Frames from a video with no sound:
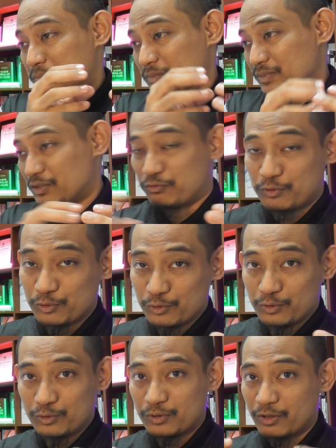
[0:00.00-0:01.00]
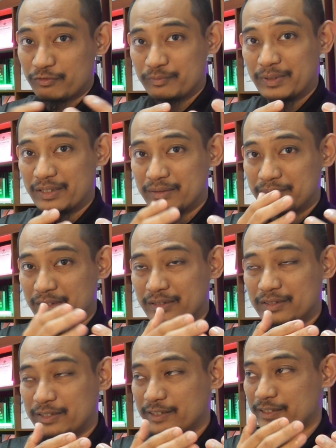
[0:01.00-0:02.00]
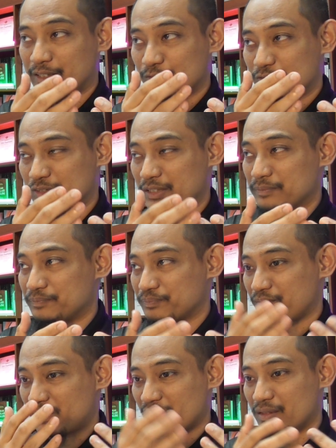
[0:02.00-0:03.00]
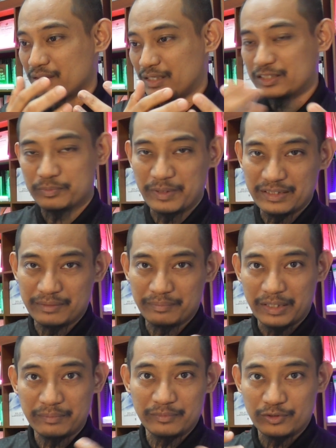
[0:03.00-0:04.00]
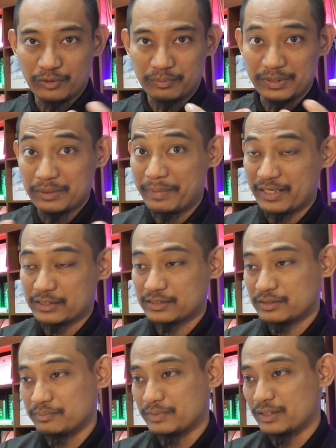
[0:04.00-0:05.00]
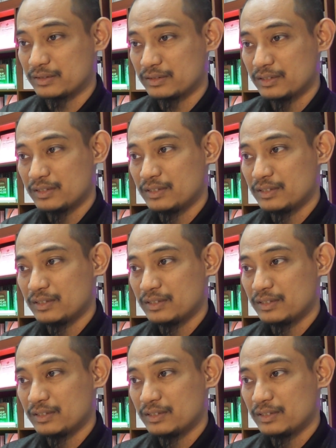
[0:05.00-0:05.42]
the flow of my how to say explaining might not be the best, but